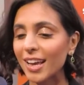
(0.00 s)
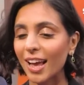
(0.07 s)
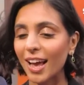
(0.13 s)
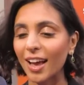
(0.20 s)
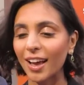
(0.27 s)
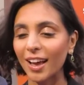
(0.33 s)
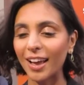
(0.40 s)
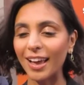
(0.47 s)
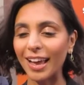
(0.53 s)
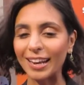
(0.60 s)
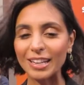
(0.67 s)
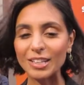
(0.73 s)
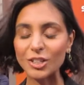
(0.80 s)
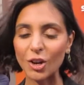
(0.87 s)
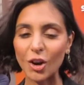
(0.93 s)

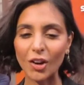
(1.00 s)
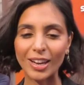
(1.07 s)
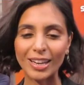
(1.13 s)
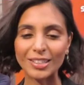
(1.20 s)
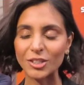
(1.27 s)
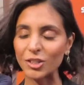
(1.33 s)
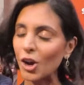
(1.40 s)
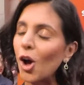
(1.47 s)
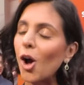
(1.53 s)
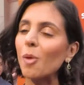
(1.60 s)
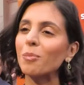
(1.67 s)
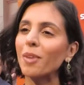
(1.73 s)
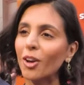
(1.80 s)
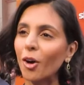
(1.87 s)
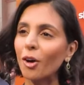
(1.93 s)
And it's got his
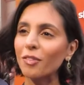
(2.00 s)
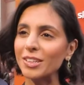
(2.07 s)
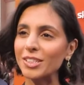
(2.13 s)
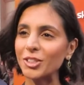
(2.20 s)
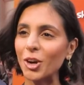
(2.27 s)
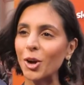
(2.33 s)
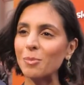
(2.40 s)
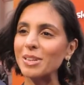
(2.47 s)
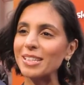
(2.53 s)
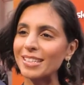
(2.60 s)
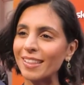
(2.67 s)
charm. A lot of his charm is